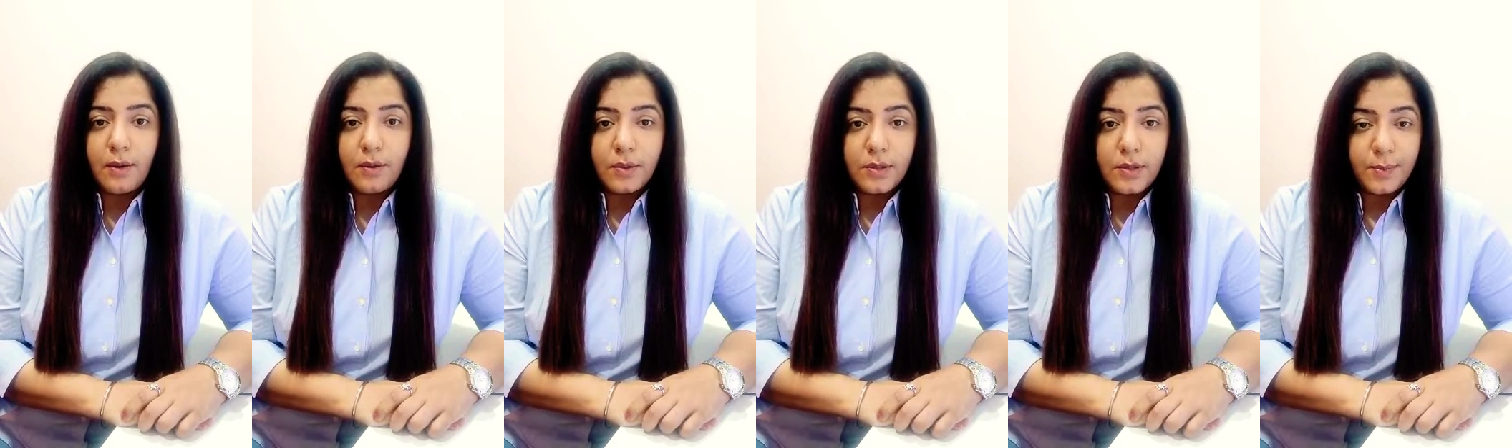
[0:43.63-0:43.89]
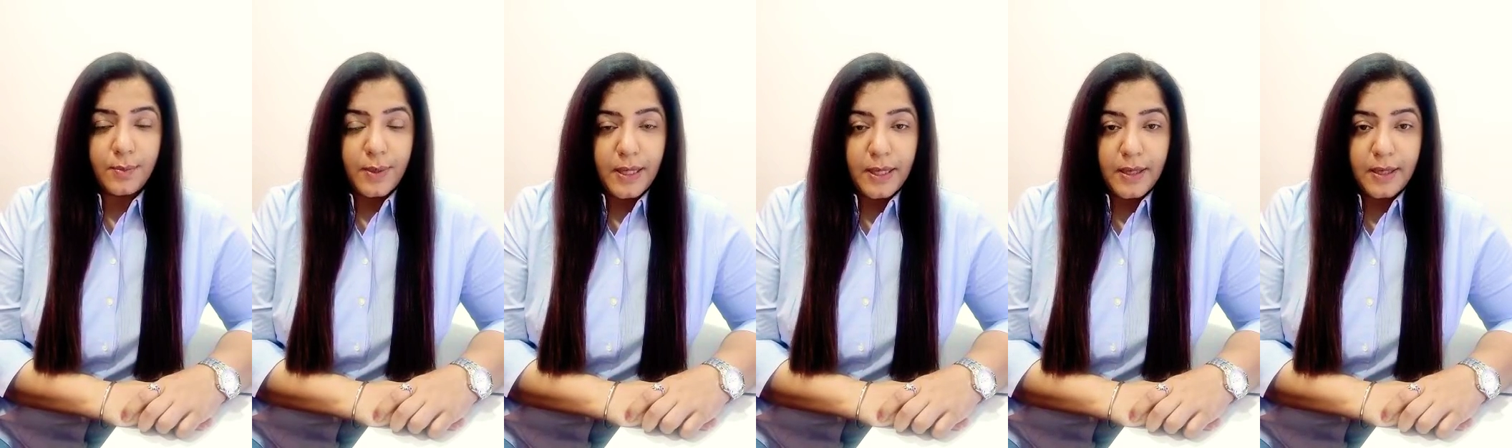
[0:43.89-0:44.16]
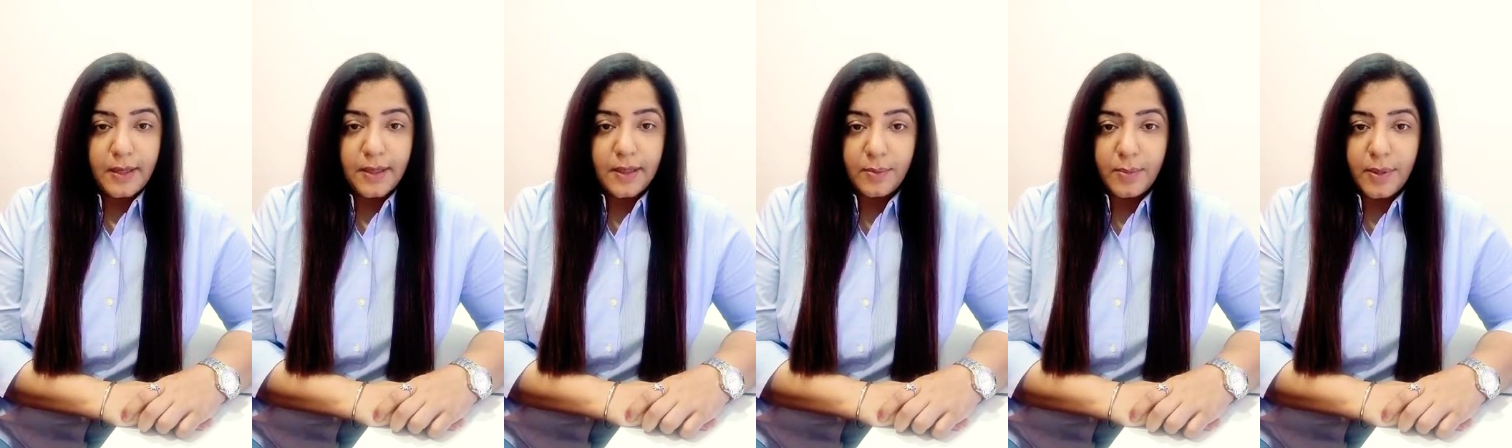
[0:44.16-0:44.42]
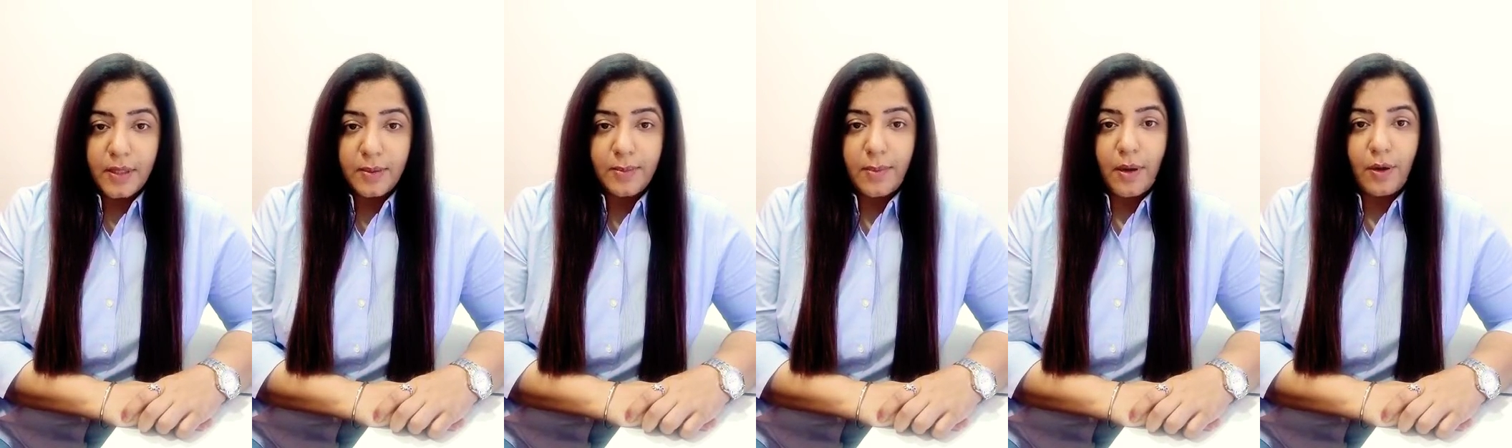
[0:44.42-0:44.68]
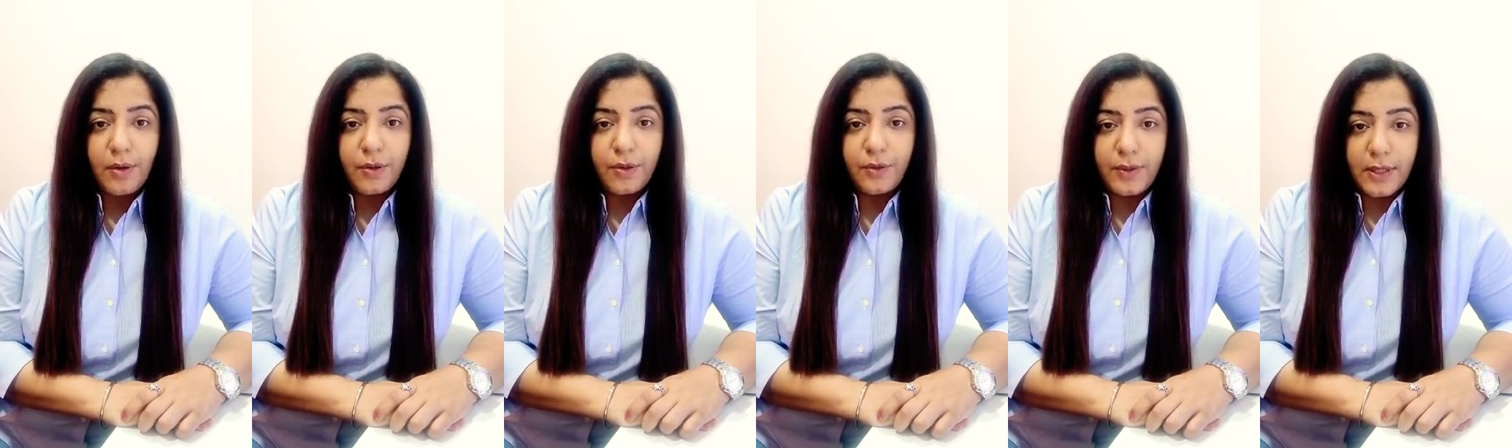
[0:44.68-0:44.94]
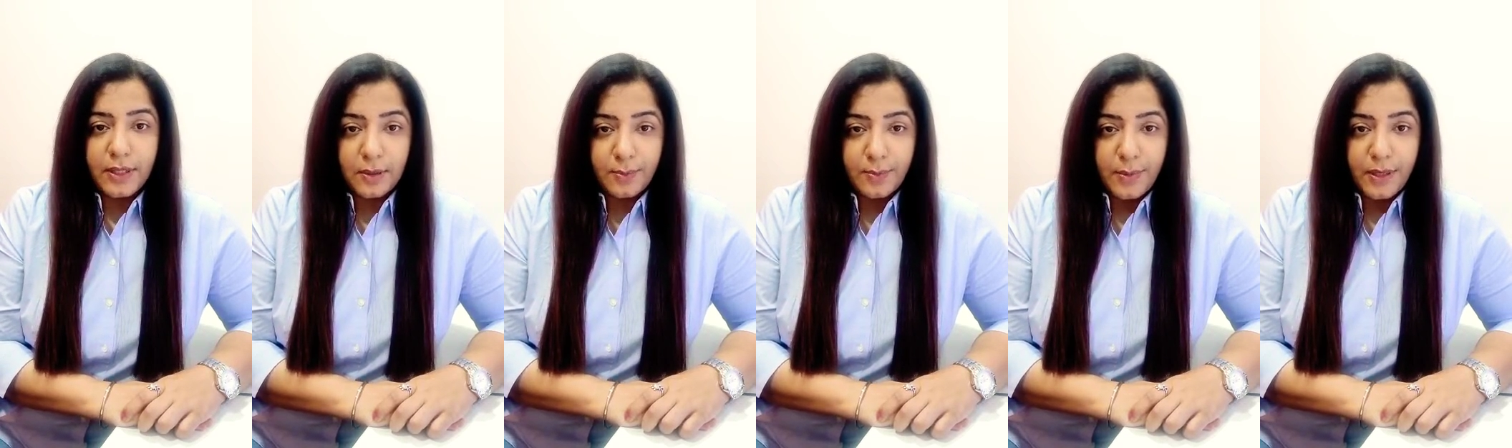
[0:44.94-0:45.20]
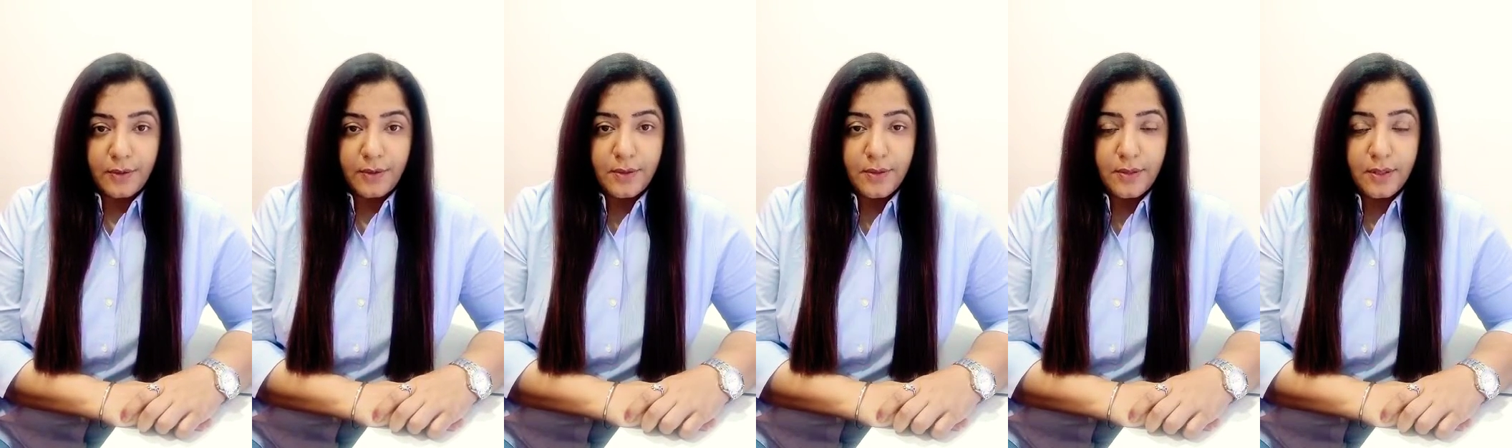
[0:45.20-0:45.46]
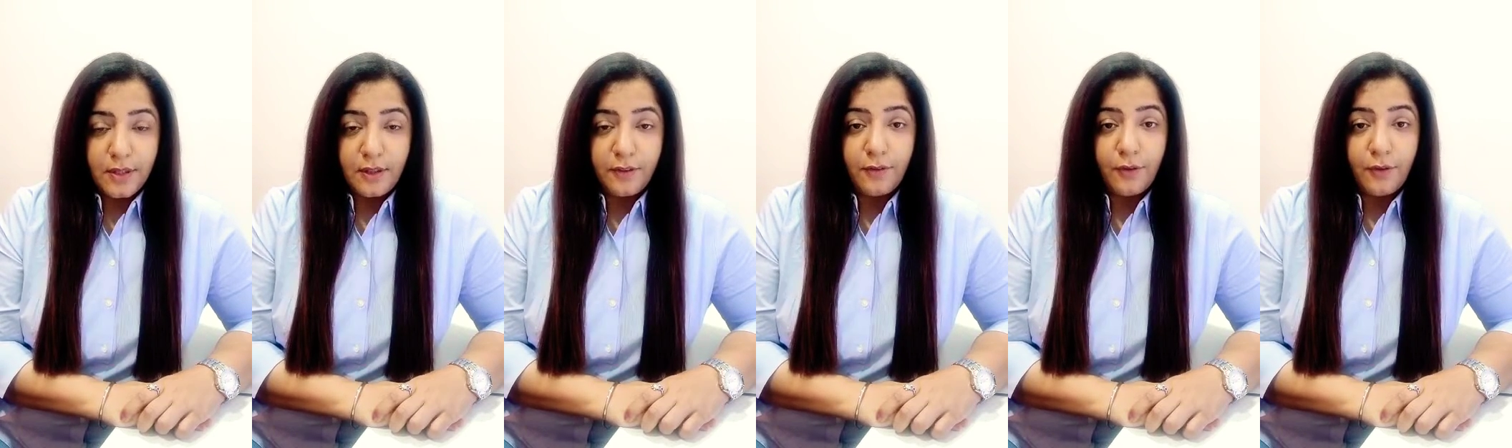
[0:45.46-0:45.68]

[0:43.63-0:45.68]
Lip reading: Speak a little bit about your experience.